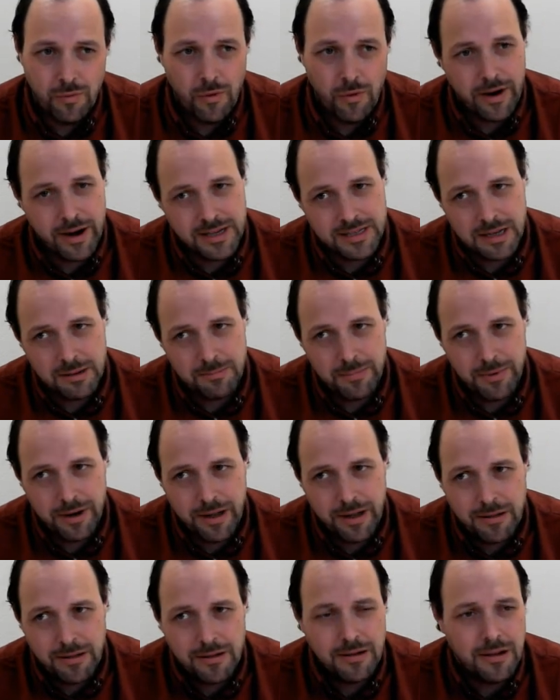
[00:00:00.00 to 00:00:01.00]
For
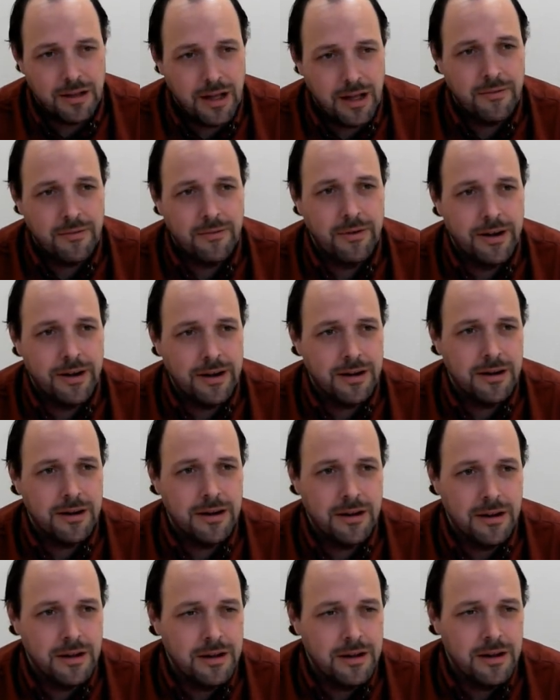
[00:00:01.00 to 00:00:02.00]
example,
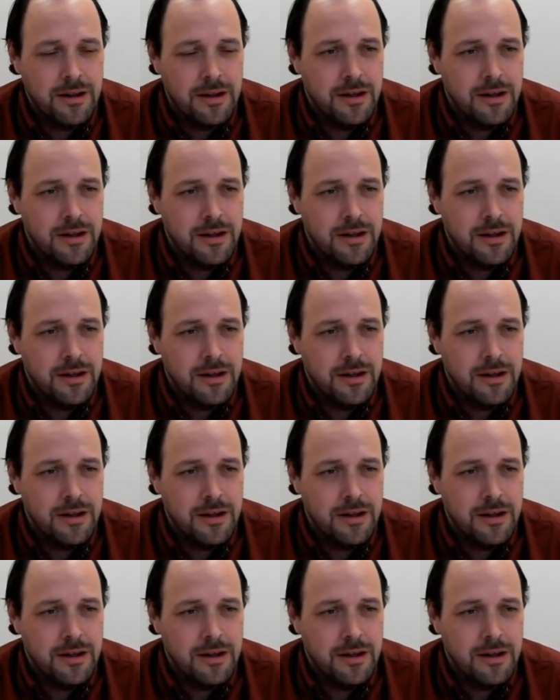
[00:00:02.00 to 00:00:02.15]
every